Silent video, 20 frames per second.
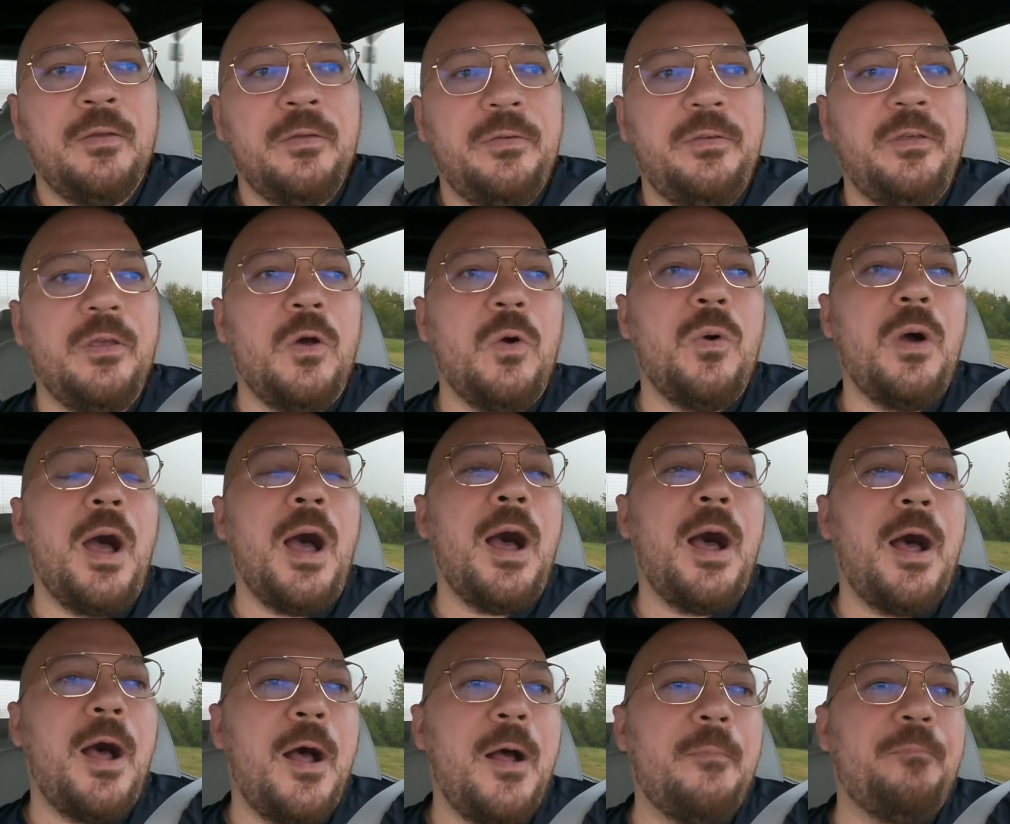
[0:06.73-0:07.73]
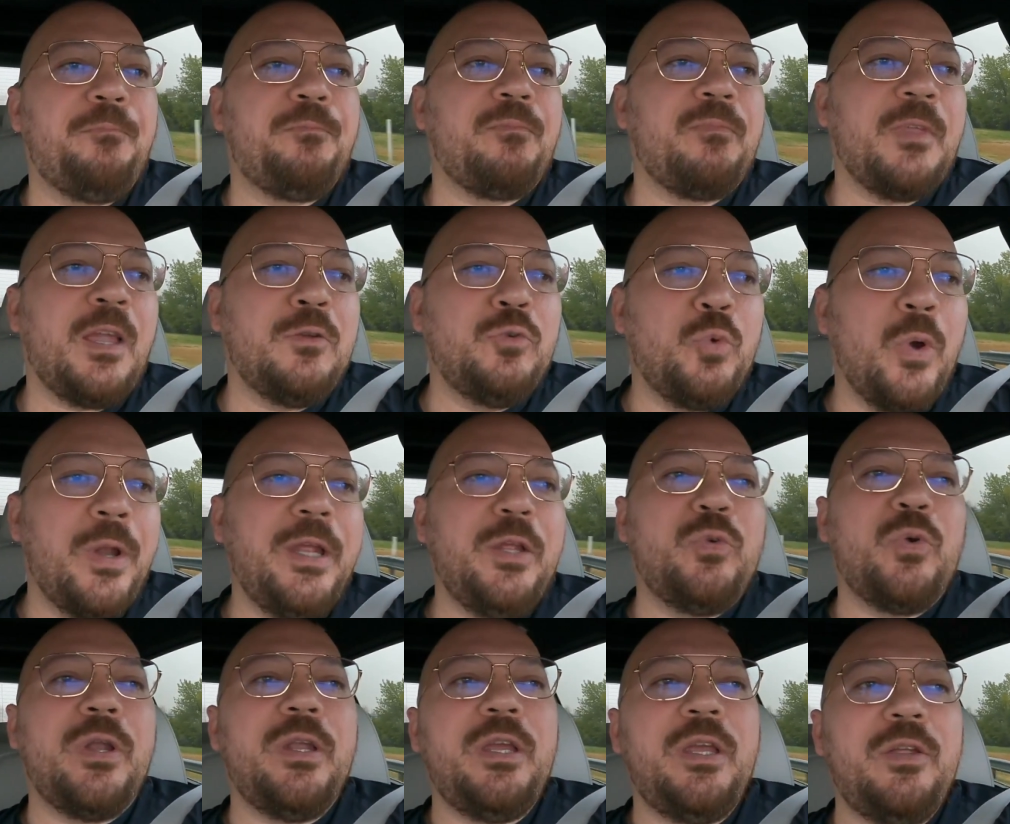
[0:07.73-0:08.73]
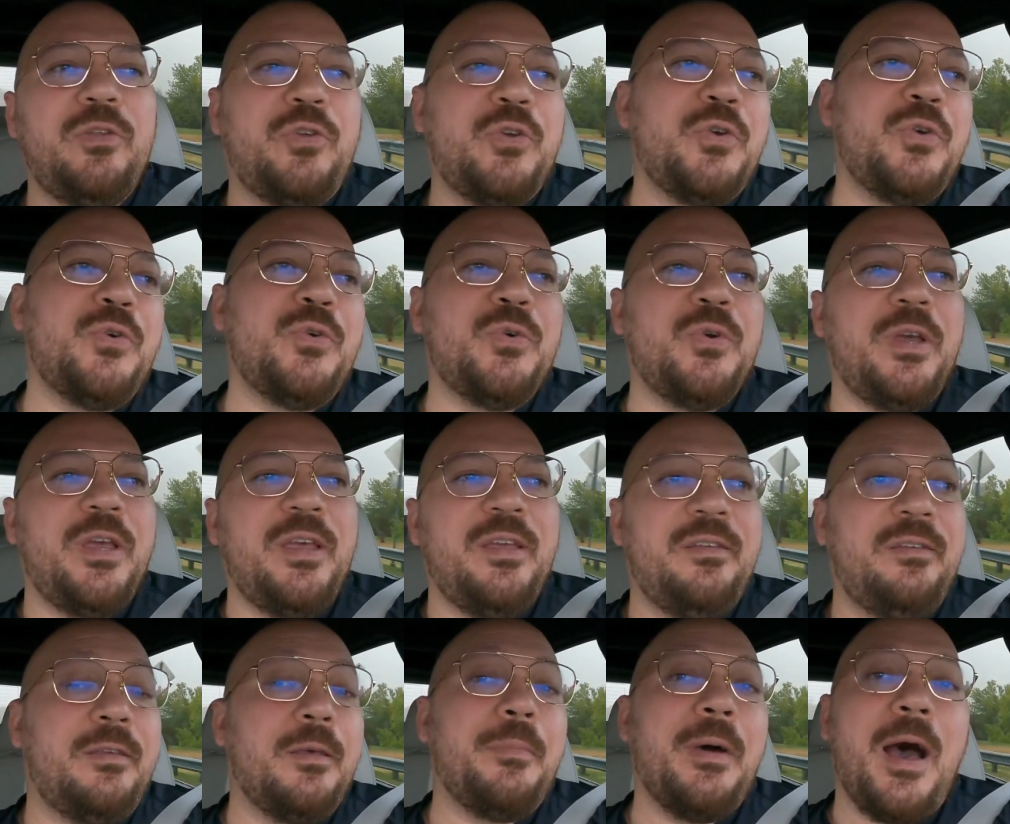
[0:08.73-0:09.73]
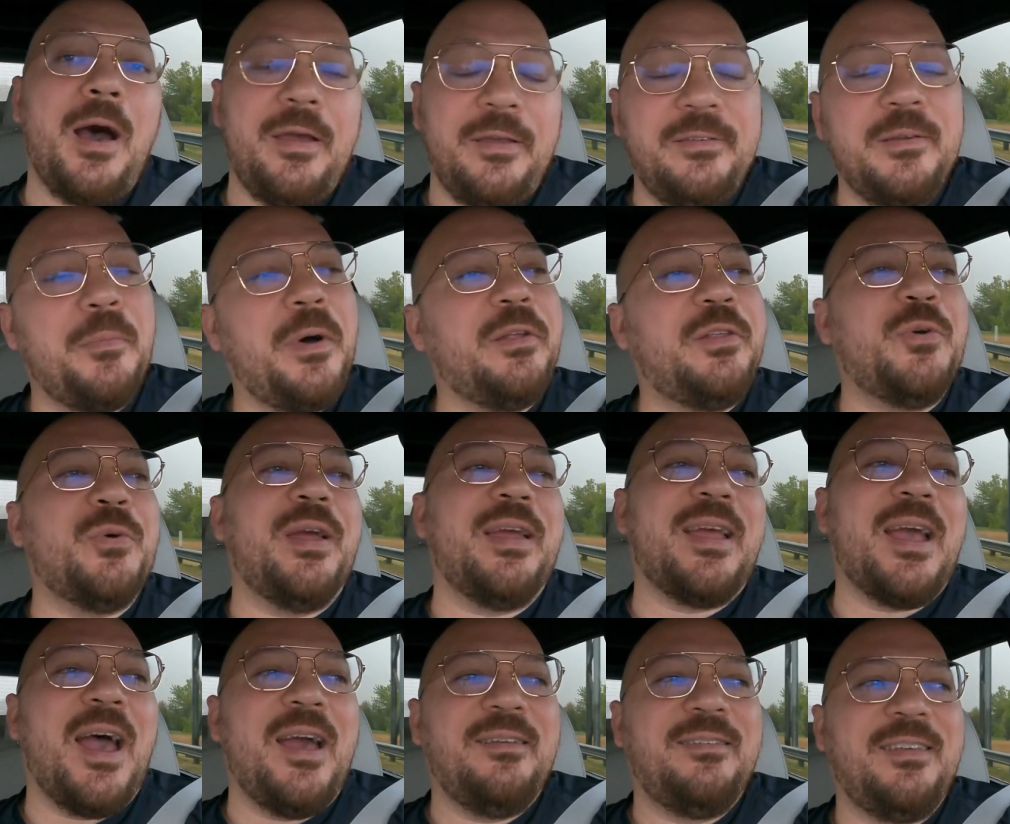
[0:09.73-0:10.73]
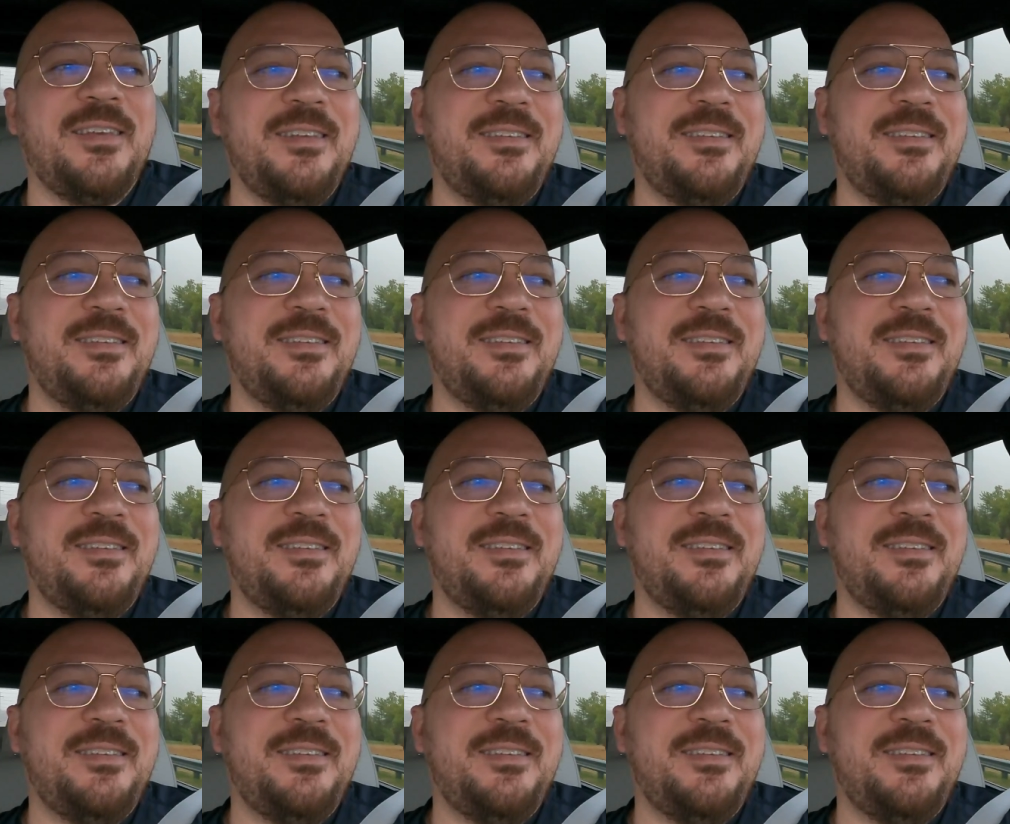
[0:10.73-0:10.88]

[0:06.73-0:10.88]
So, um, 2022 is about it's about to end, guys.